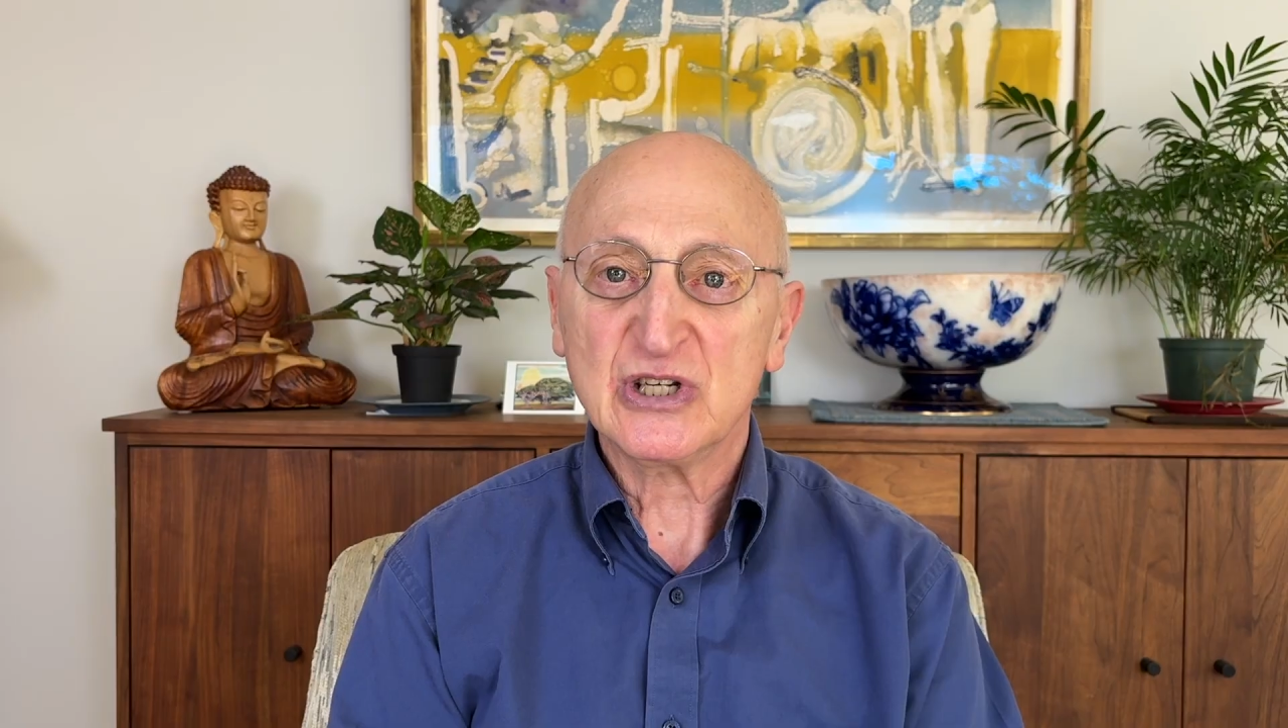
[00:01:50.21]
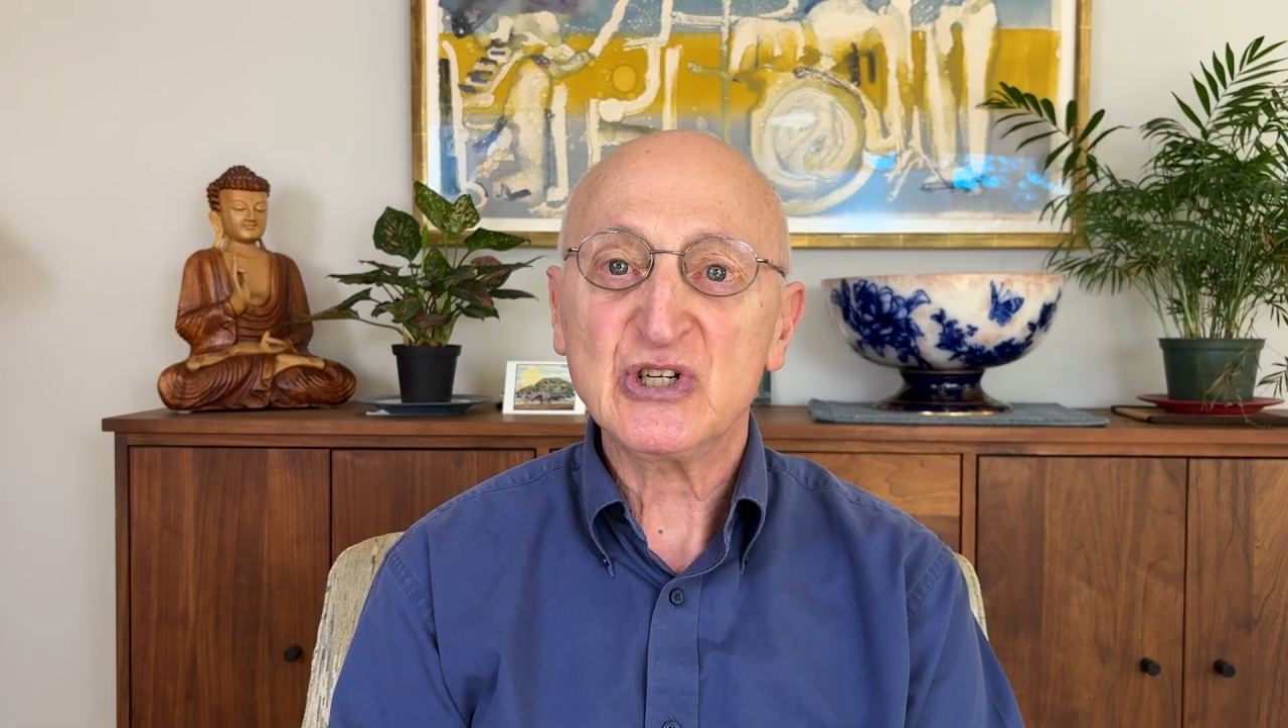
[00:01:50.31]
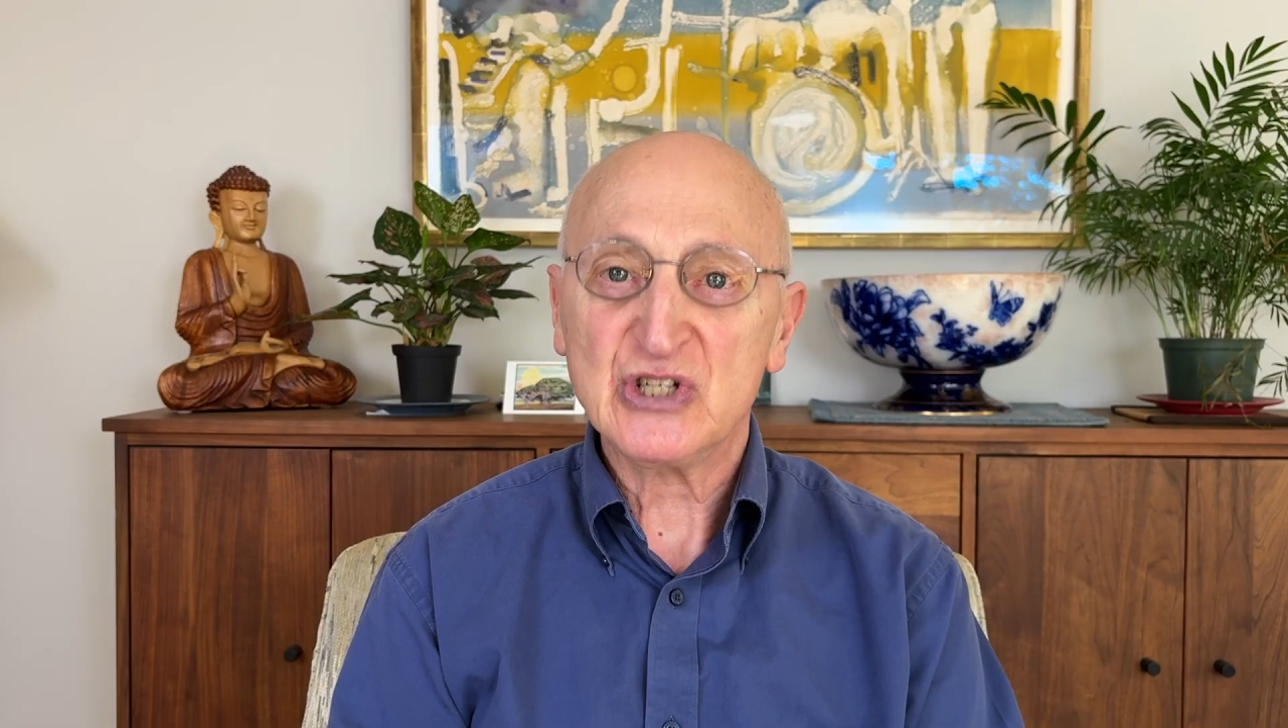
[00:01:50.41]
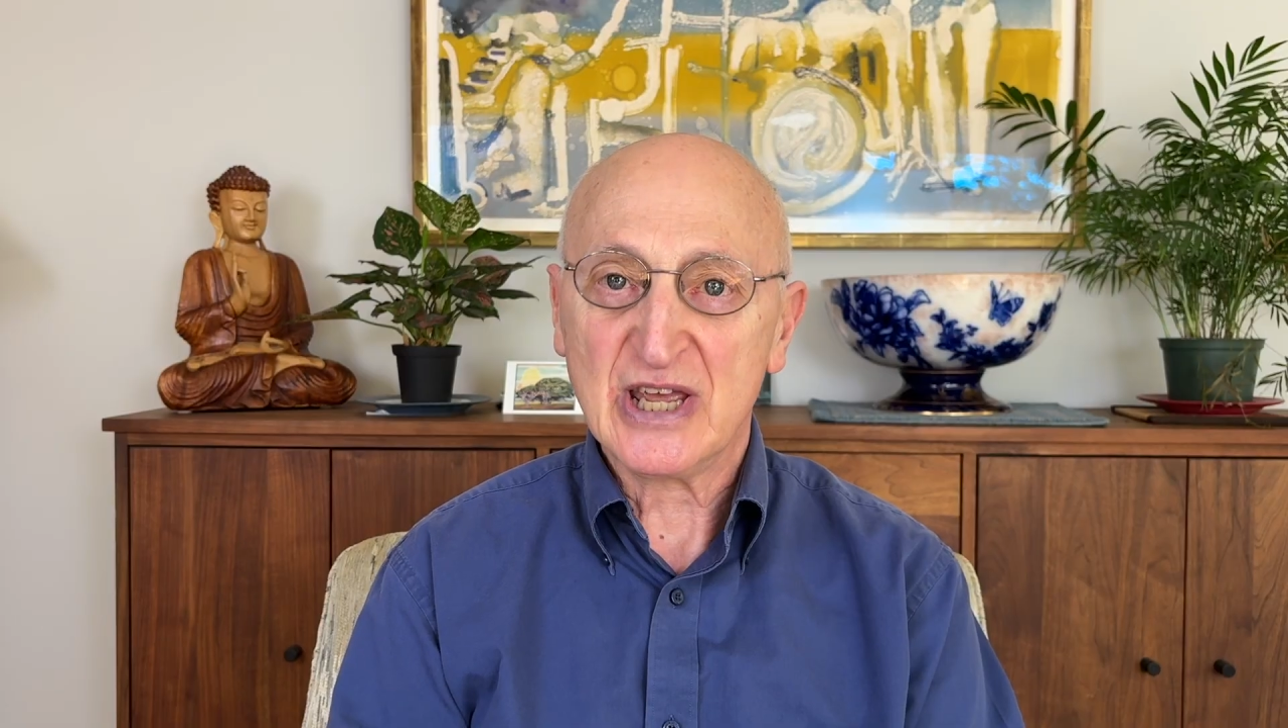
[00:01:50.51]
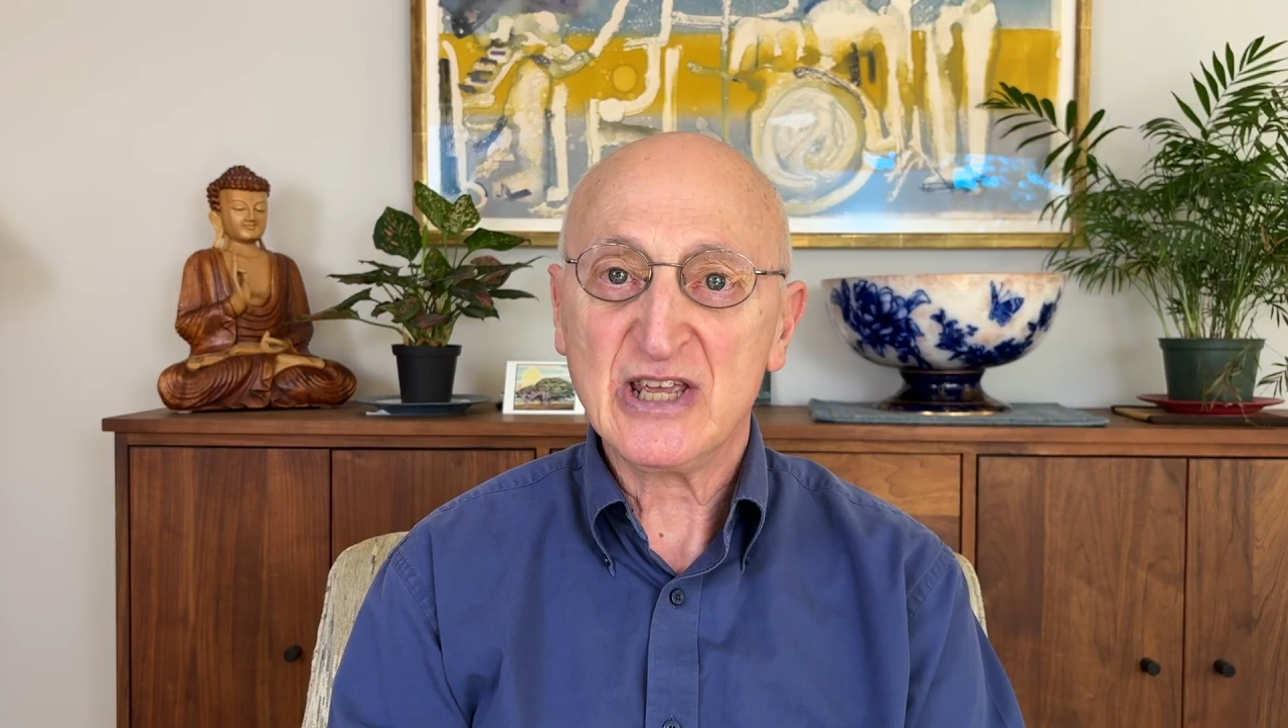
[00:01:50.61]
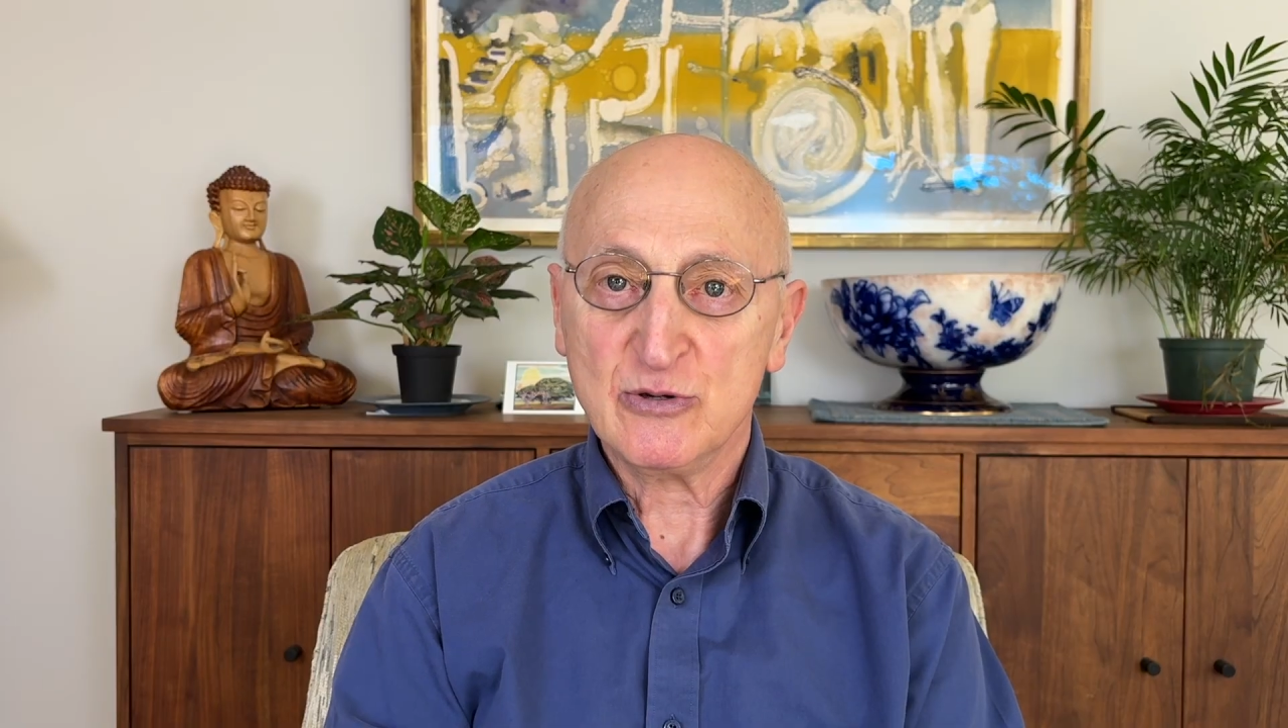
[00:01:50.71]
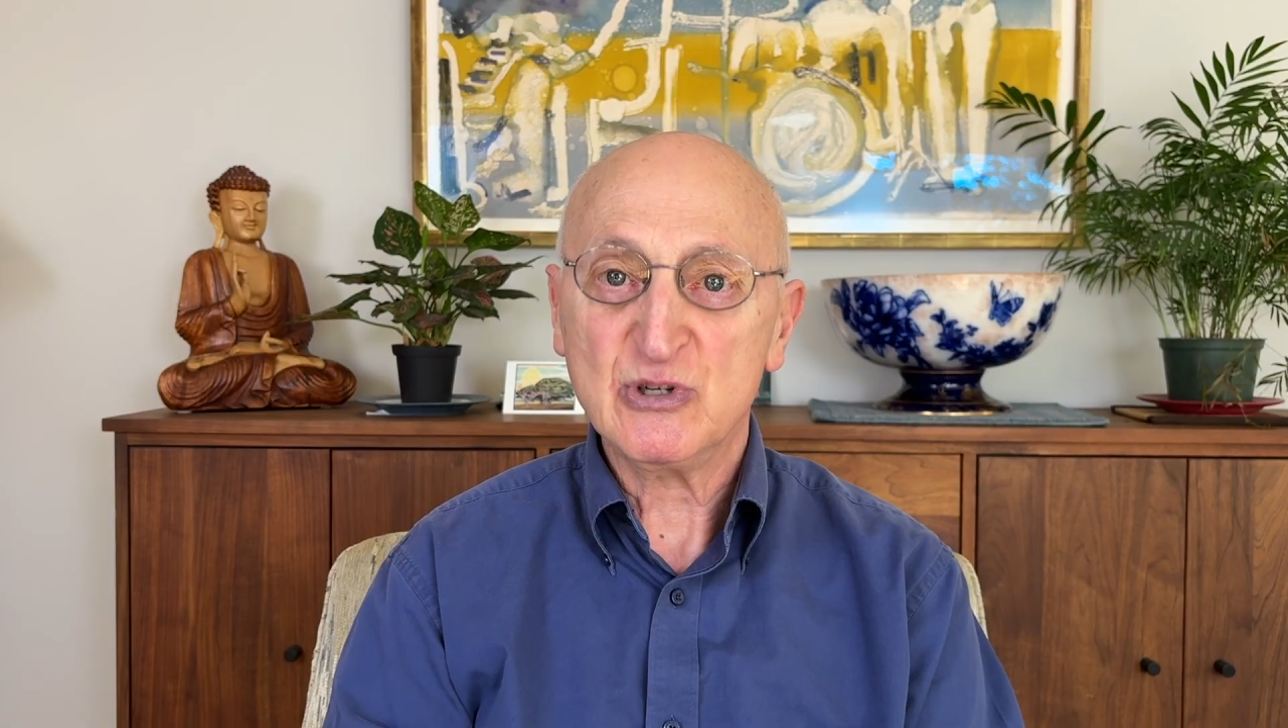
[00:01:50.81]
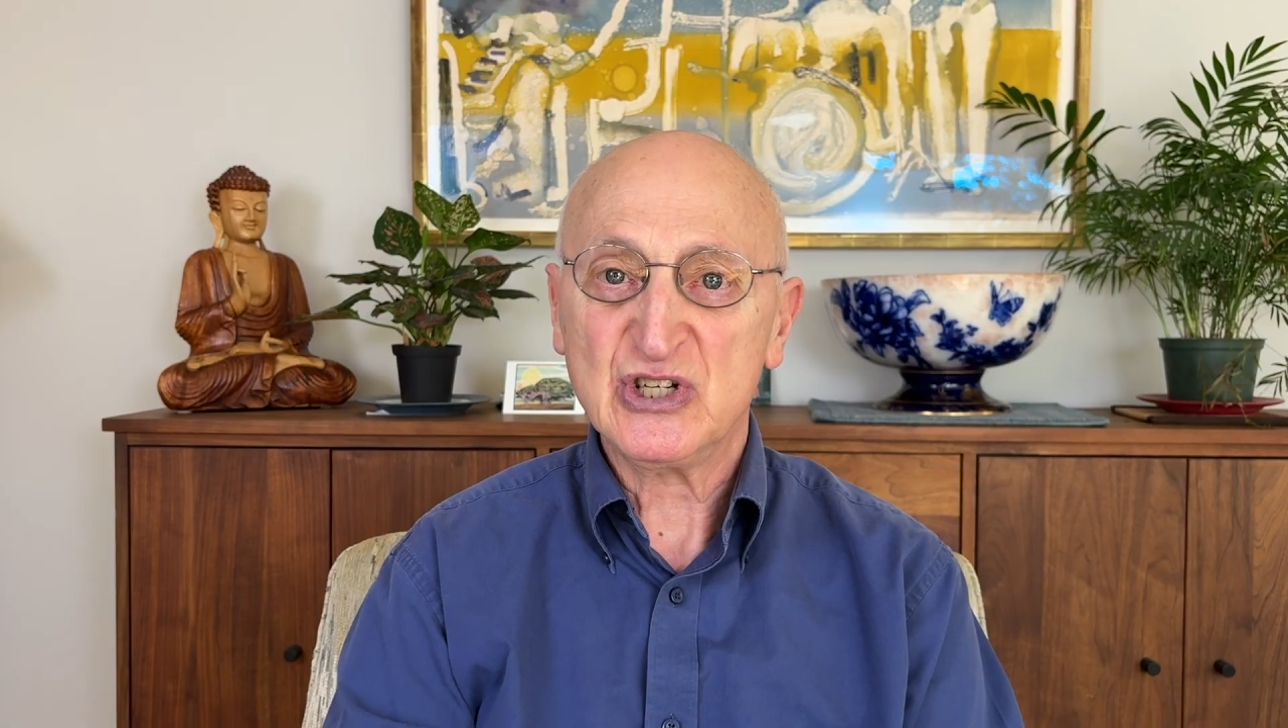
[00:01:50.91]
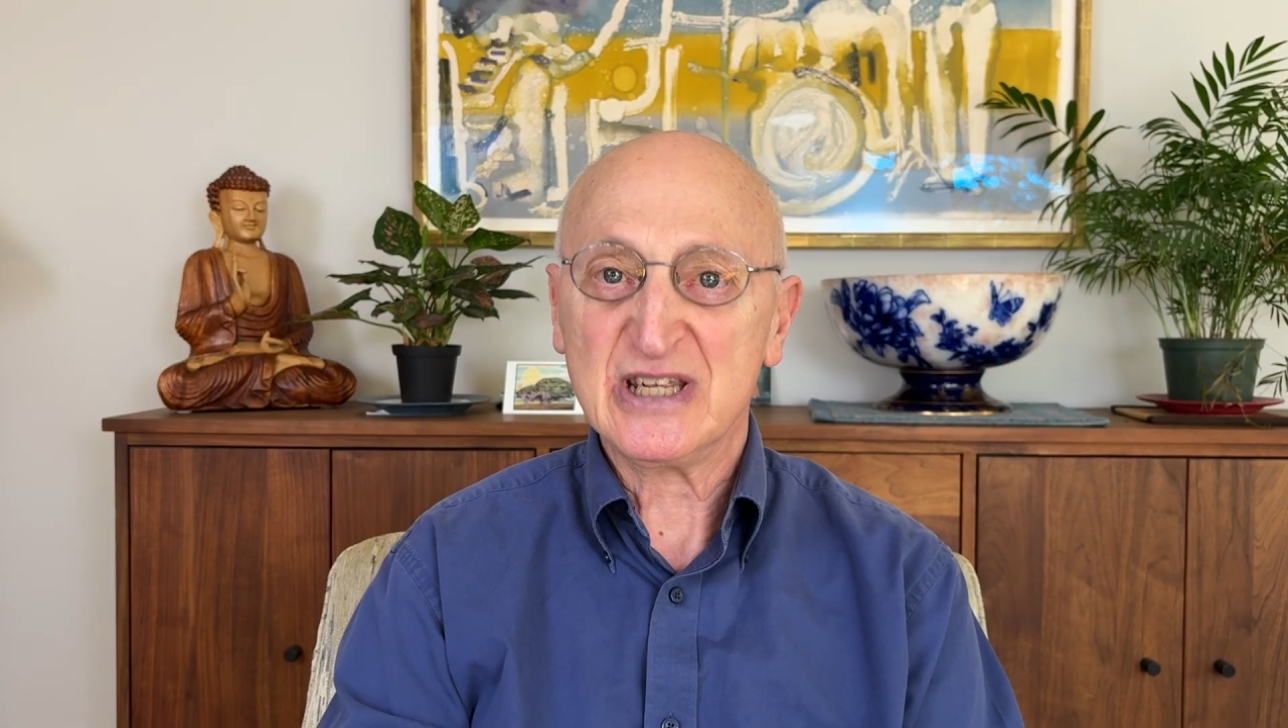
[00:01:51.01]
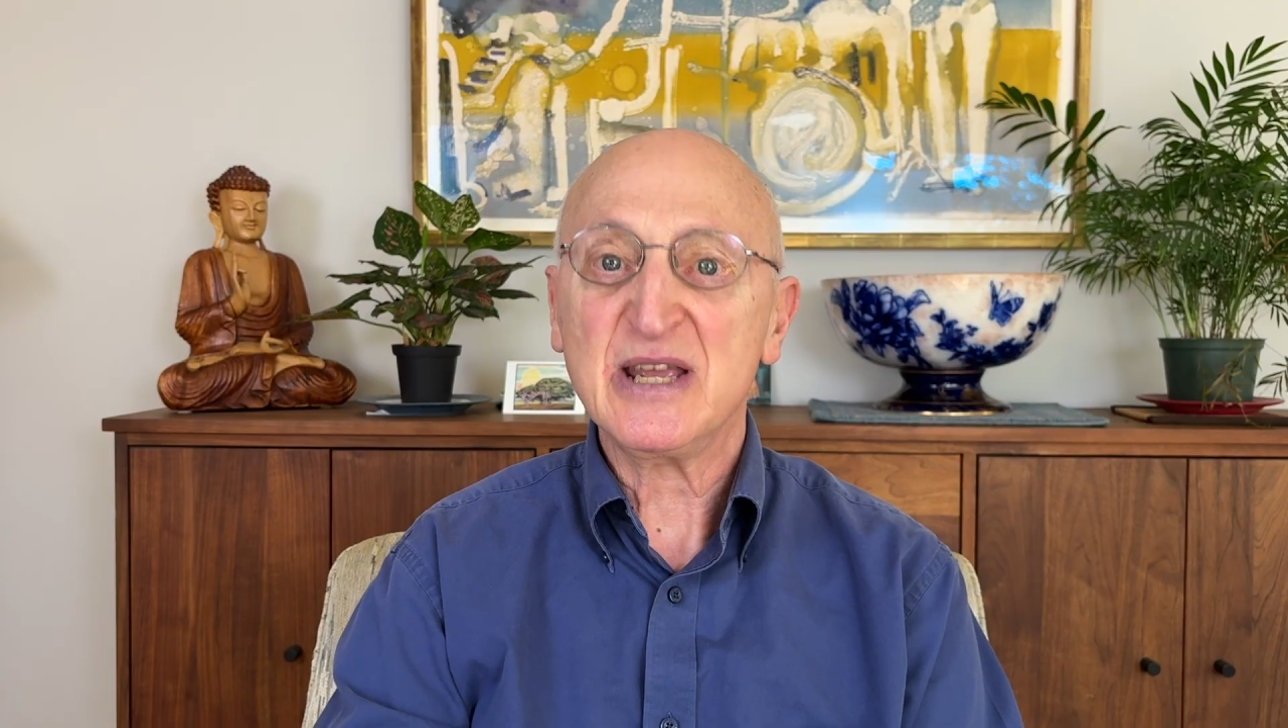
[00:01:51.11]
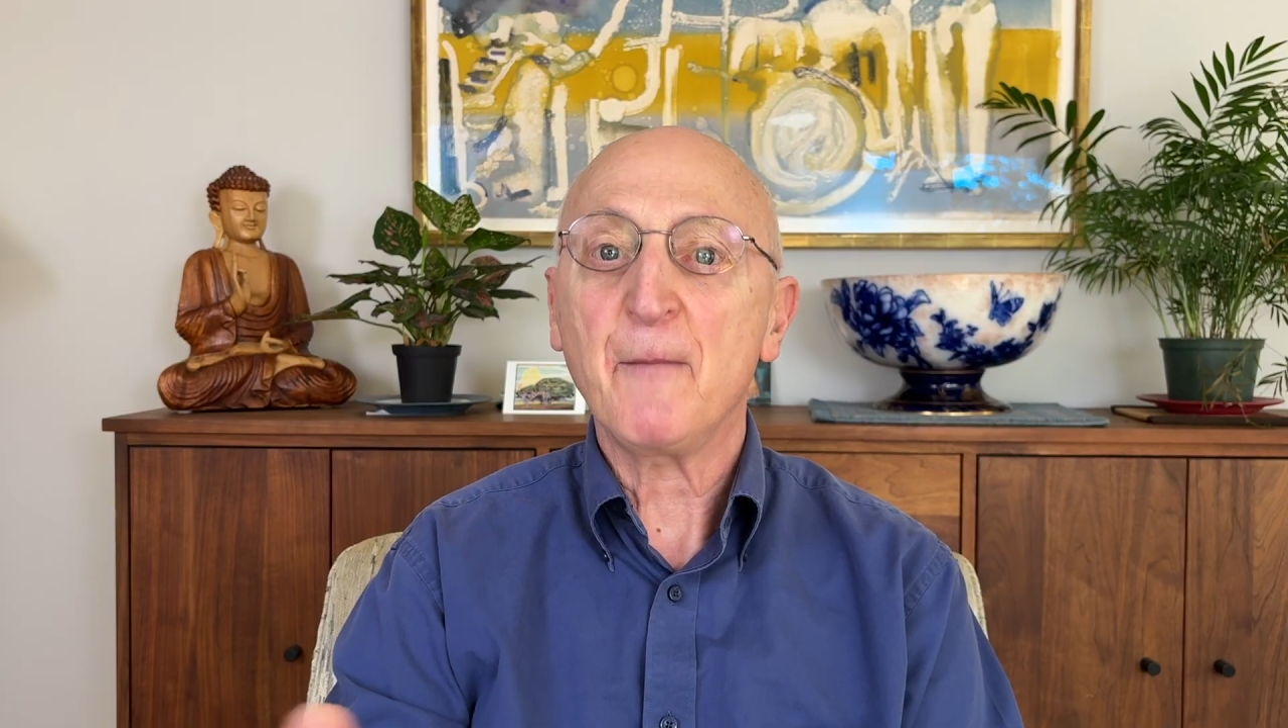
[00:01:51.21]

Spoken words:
say you see